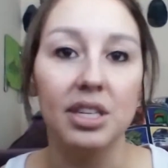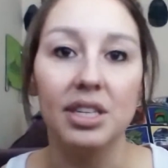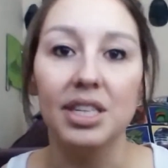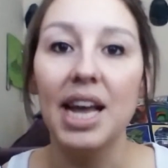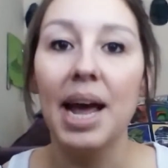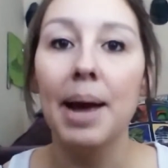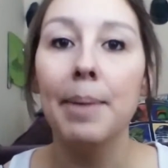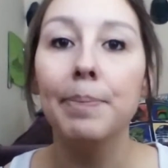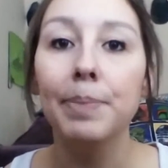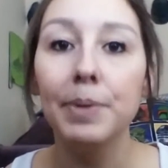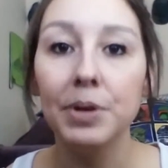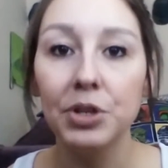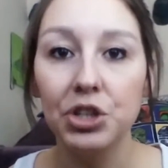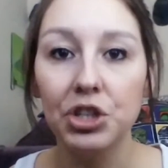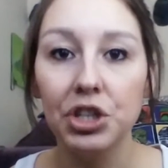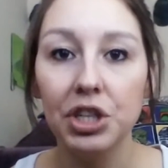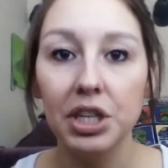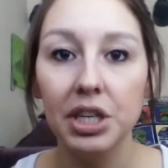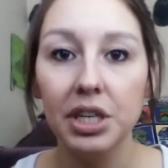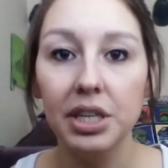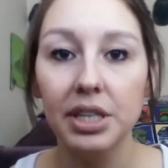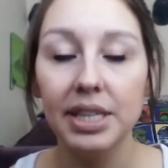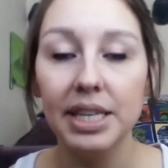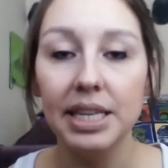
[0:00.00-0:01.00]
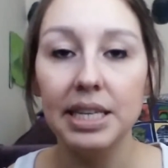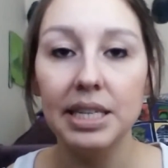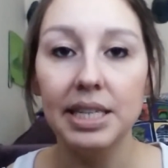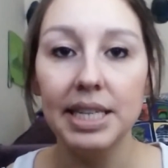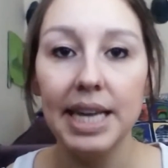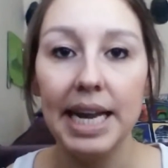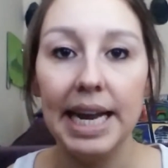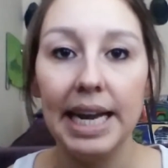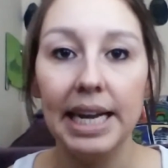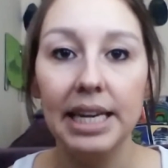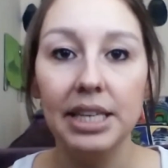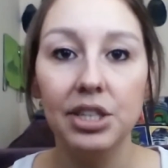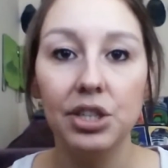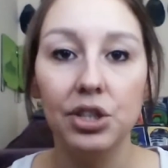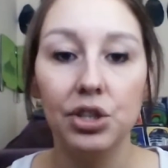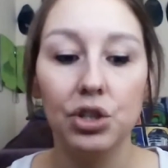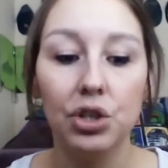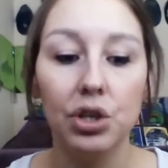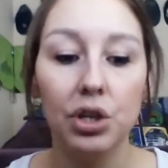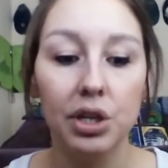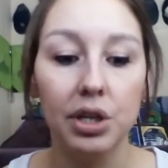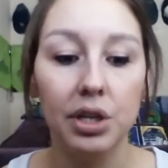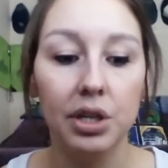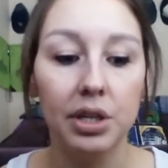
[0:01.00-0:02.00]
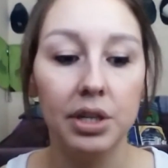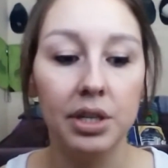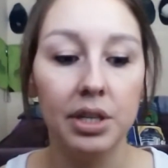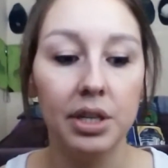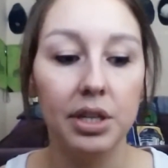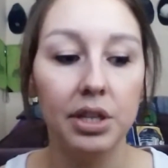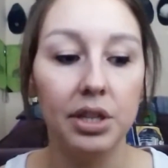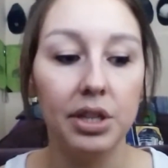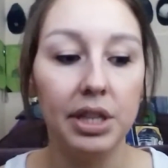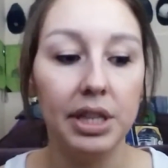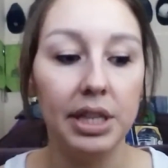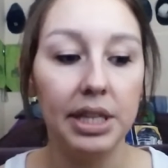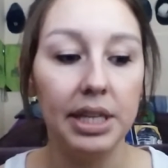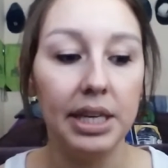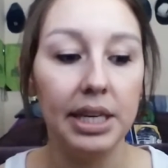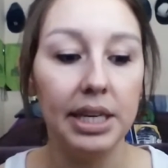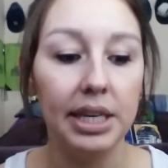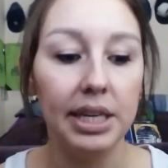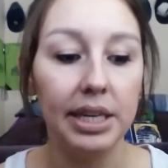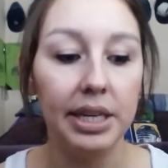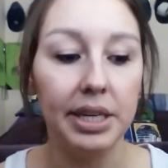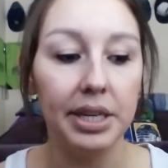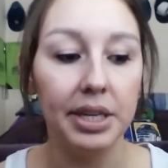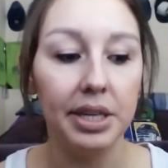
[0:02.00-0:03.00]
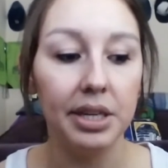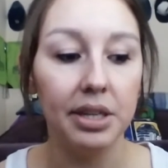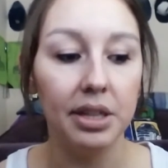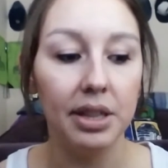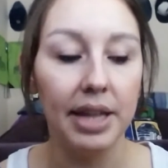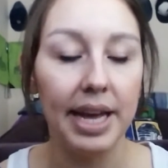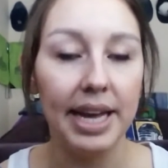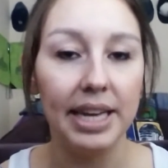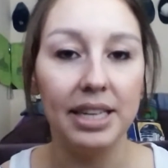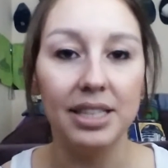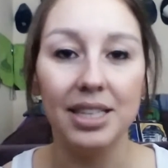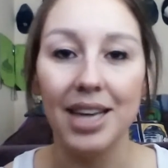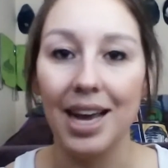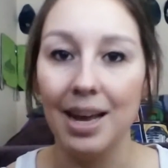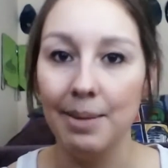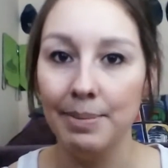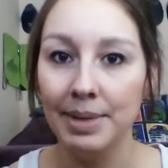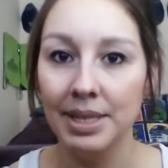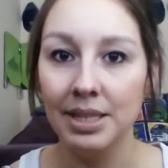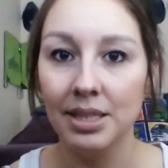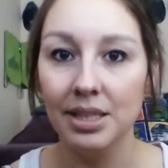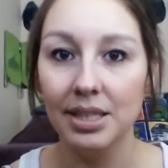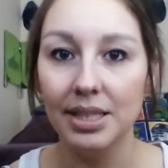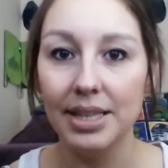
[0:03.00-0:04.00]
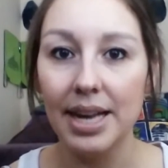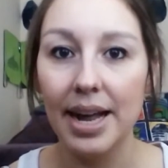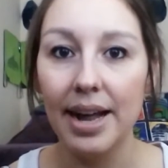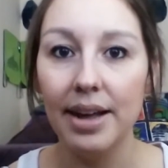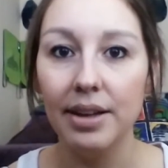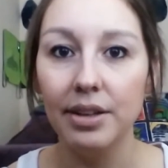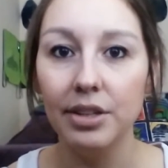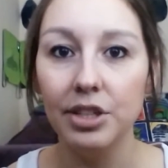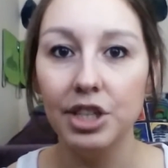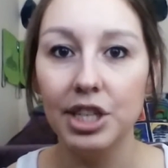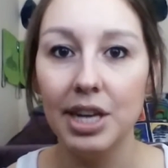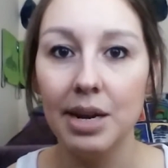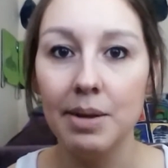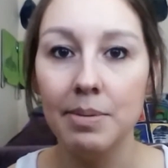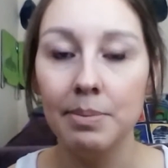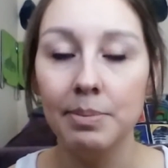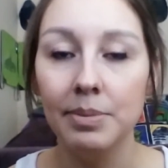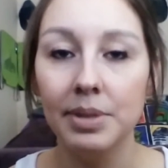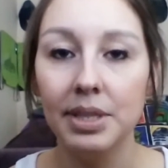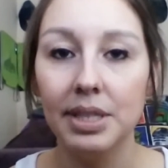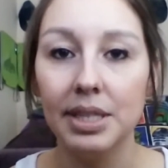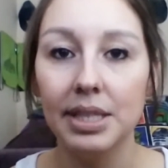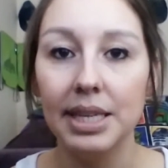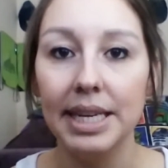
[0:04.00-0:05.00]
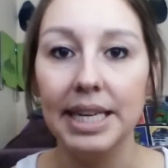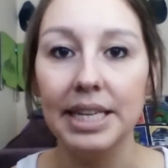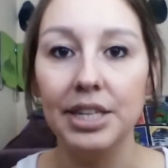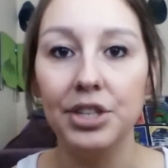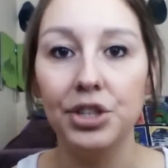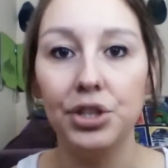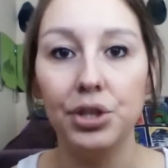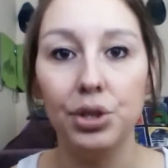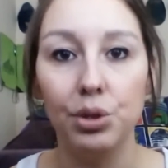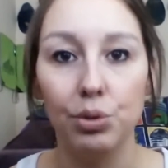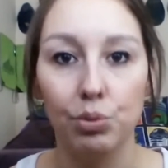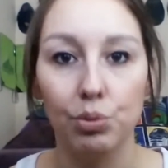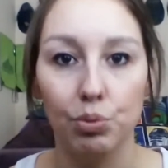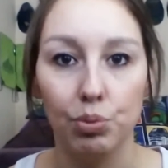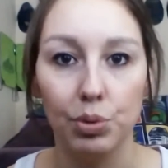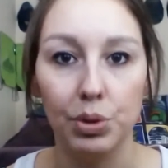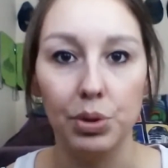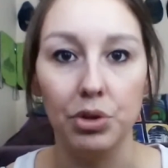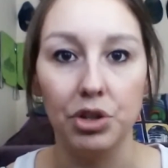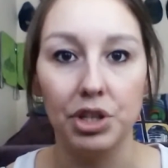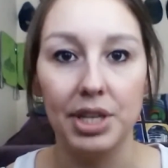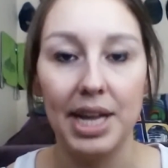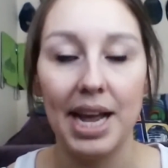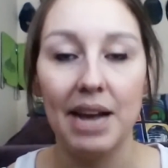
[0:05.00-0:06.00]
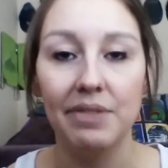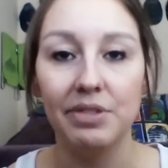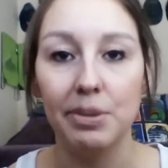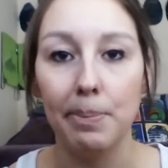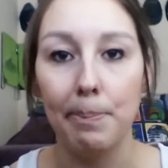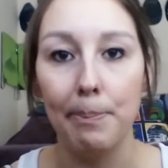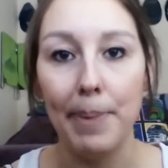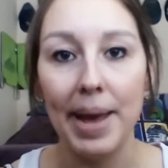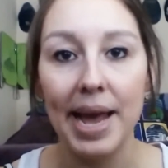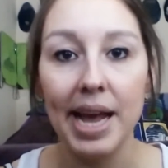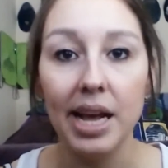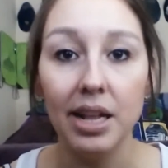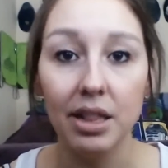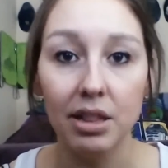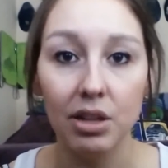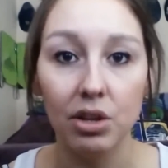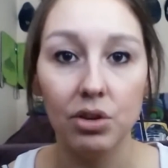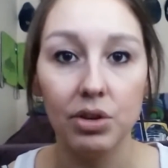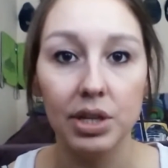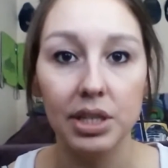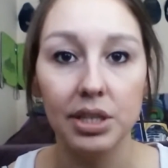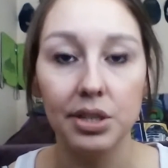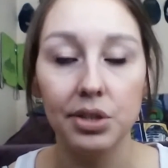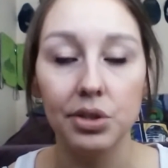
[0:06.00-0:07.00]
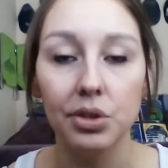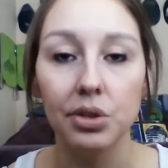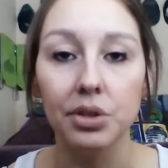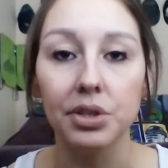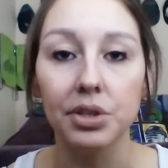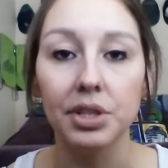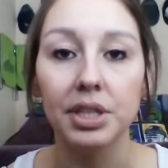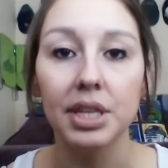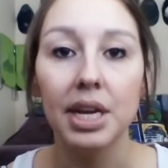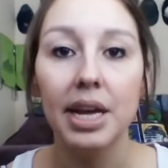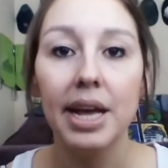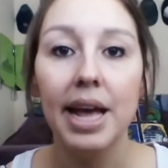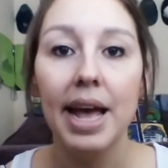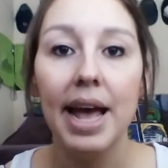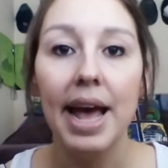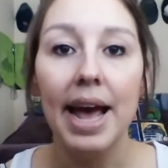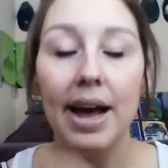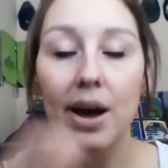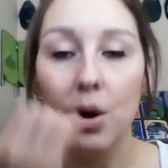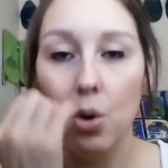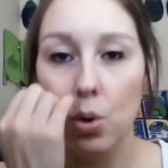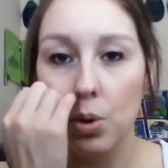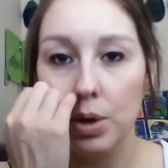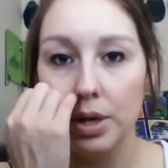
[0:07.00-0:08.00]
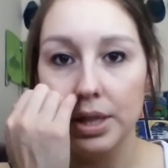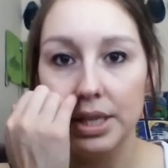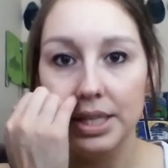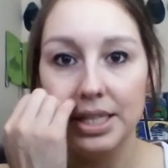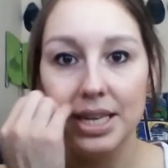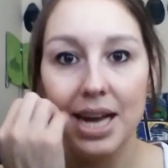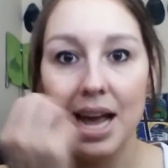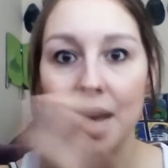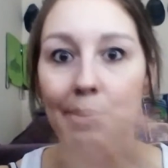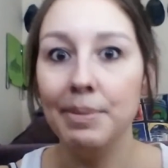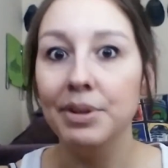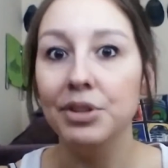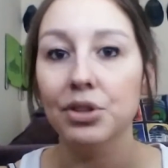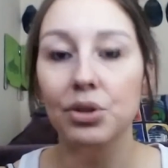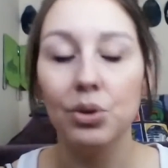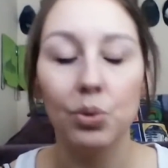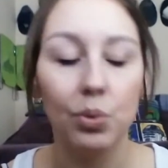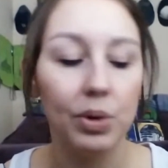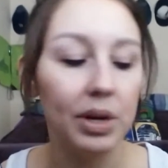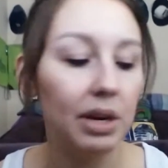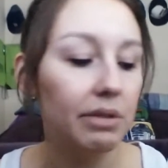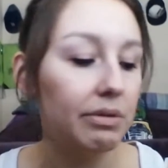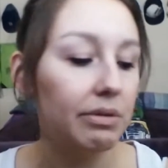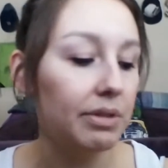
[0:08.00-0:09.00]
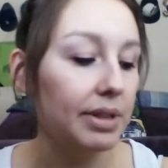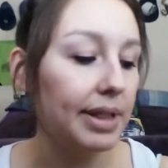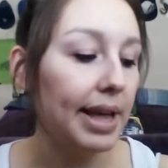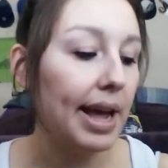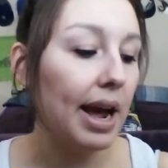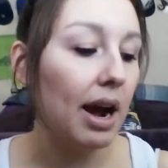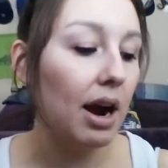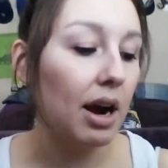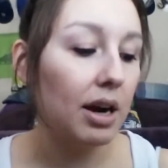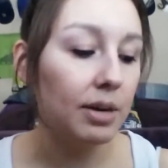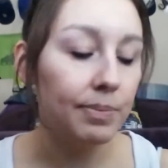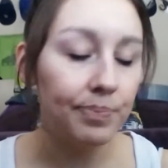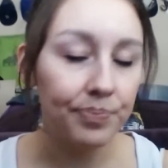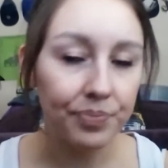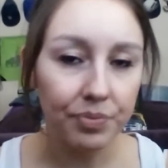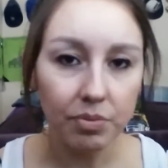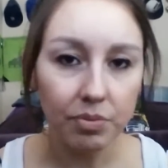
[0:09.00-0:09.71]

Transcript: temperature that it takes to turn the diamond style gems into rouge. They have to bake the crystals or the diamonds or whatever they are,